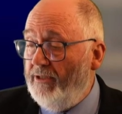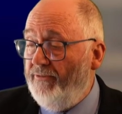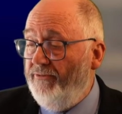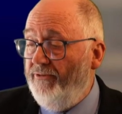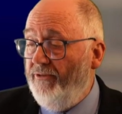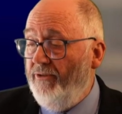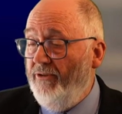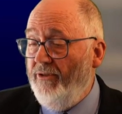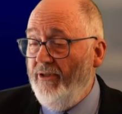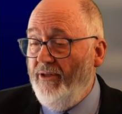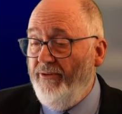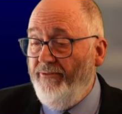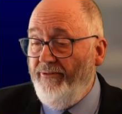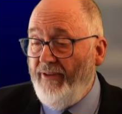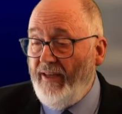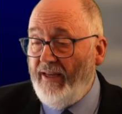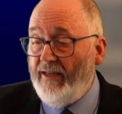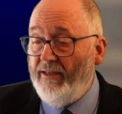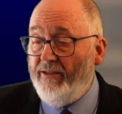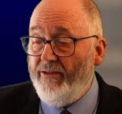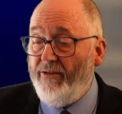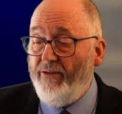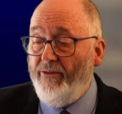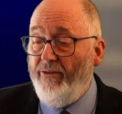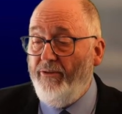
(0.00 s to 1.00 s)
for an
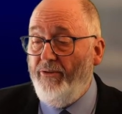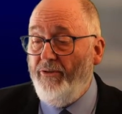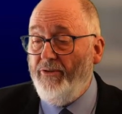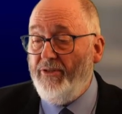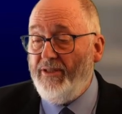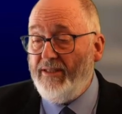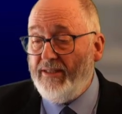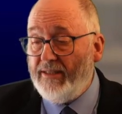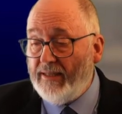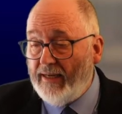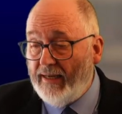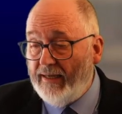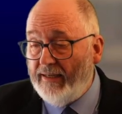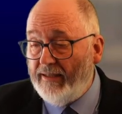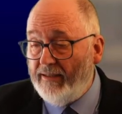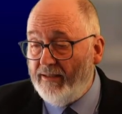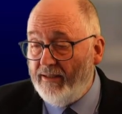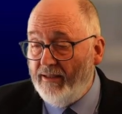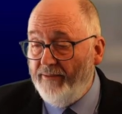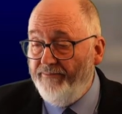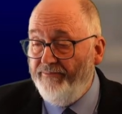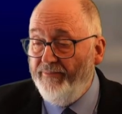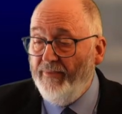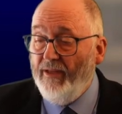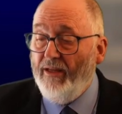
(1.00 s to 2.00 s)
event or state
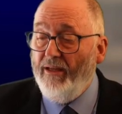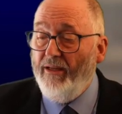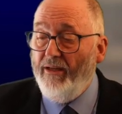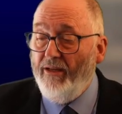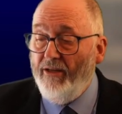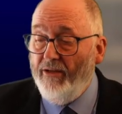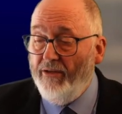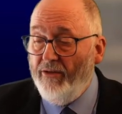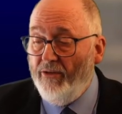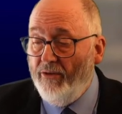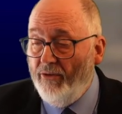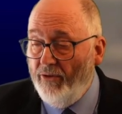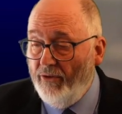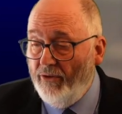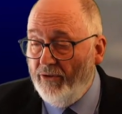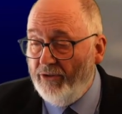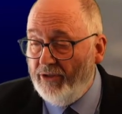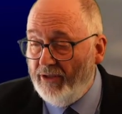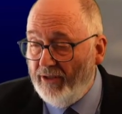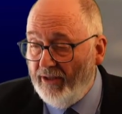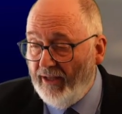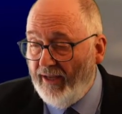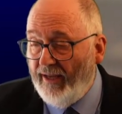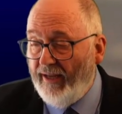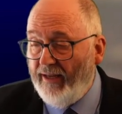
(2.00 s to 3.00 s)
in order
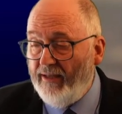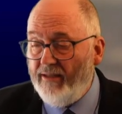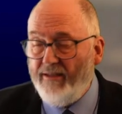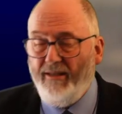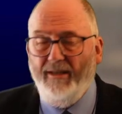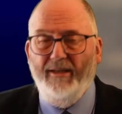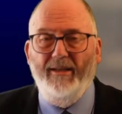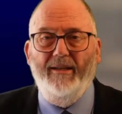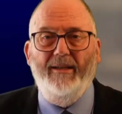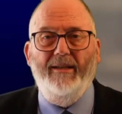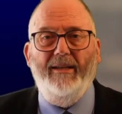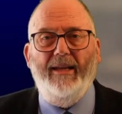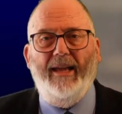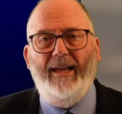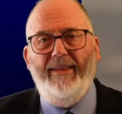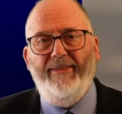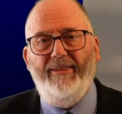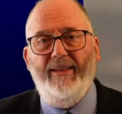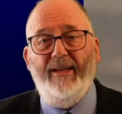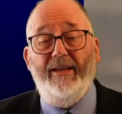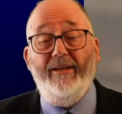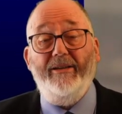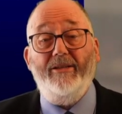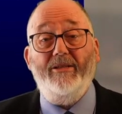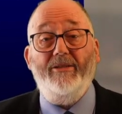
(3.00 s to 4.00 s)
that, and
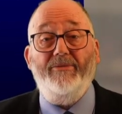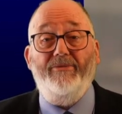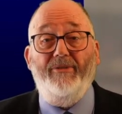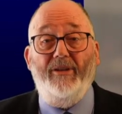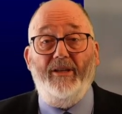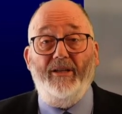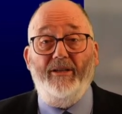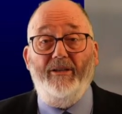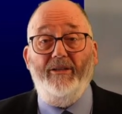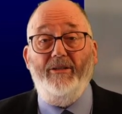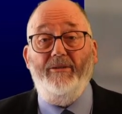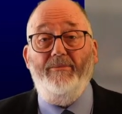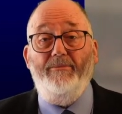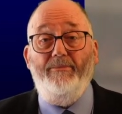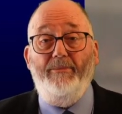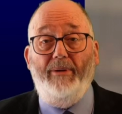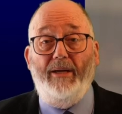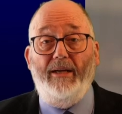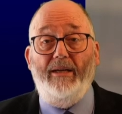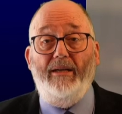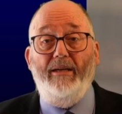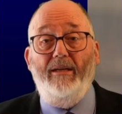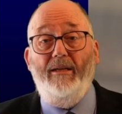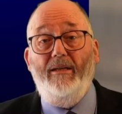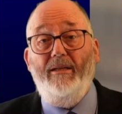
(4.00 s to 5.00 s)
that is followed
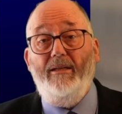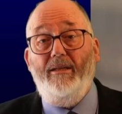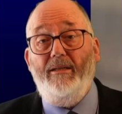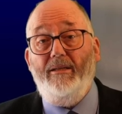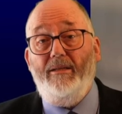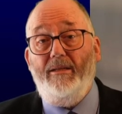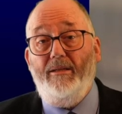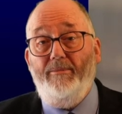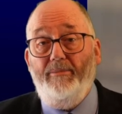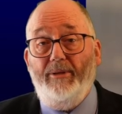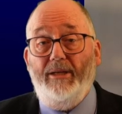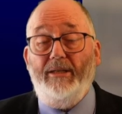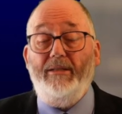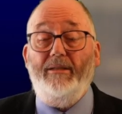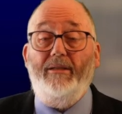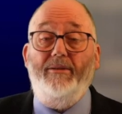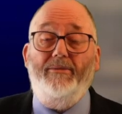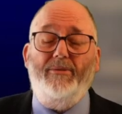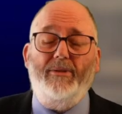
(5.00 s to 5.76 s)
by the subjunctive.